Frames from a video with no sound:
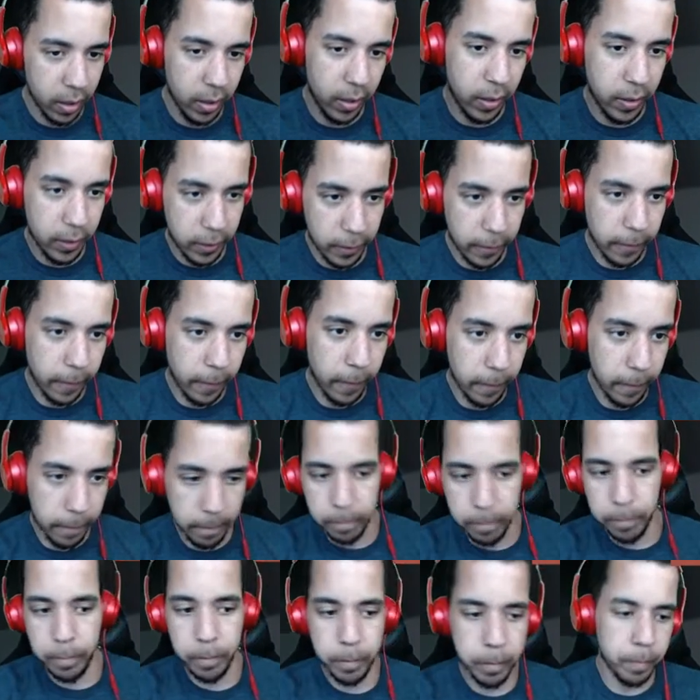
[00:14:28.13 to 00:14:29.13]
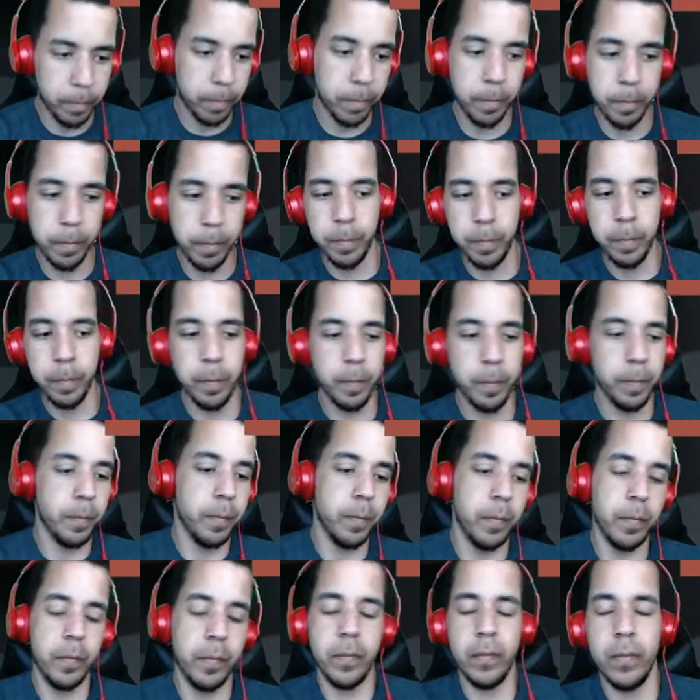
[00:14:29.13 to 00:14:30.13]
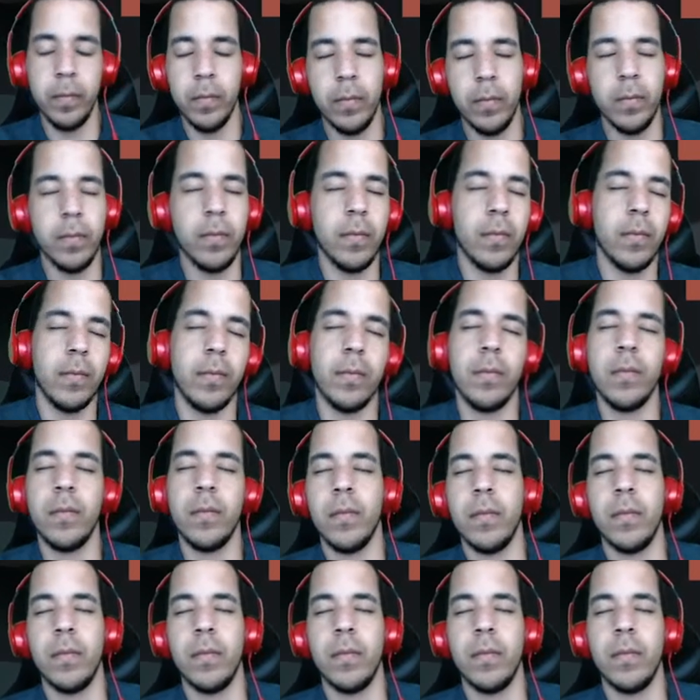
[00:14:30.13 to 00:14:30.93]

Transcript: No one is speaking in this clip.